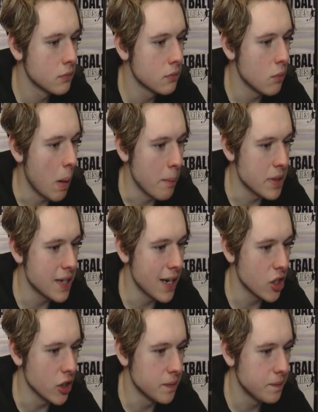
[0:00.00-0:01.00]

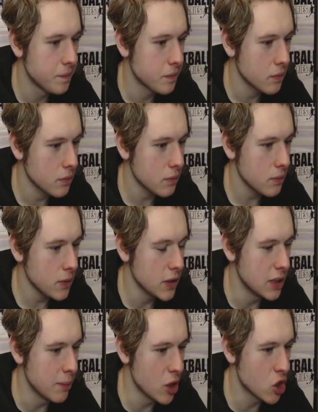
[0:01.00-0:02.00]
Wan-Bissaka
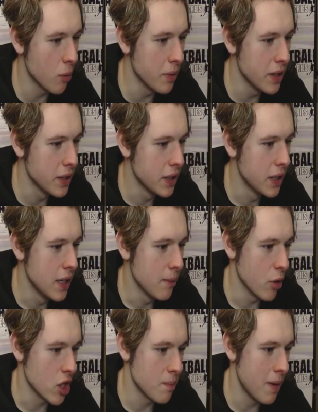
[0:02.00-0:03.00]
into McTominay.
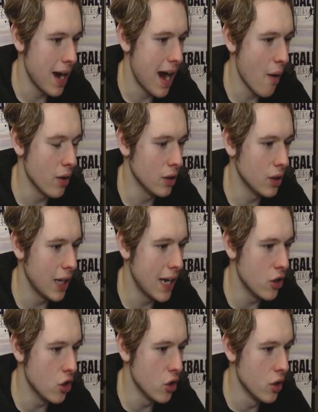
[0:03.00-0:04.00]
Pressured by Aaron
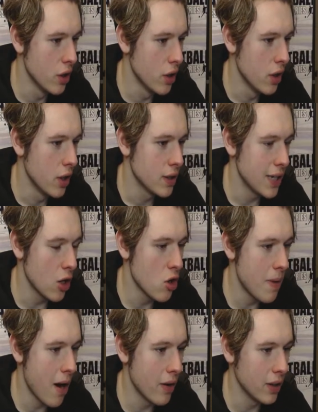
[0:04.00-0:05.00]
Lennon. Tackled
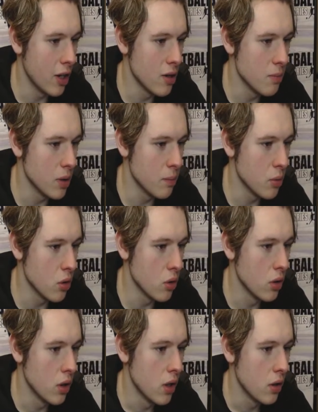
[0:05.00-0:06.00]
by Aaron Lennon, but the ball
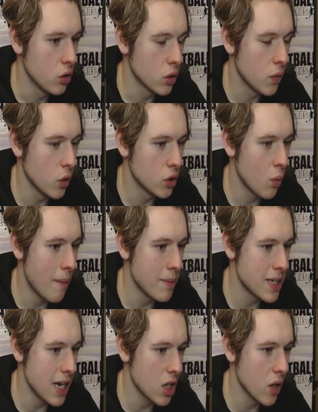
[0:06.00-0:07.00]
does fall to
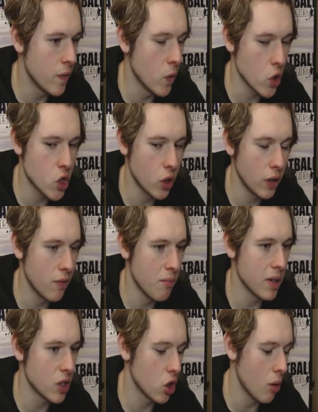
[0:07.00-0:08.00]
Wan-Bissaka, fortunately for
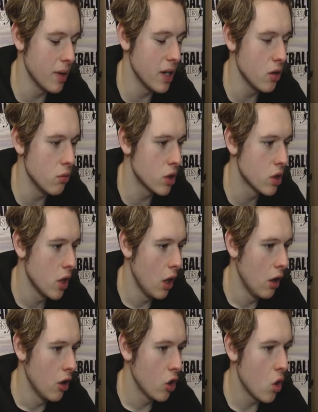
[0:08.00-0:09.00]
McTominay, who was
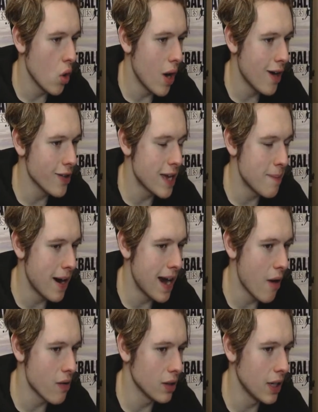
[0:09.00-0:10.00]
caught out there by
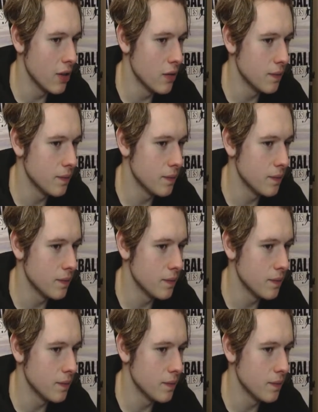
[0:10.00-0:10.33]
Aaron Lennon.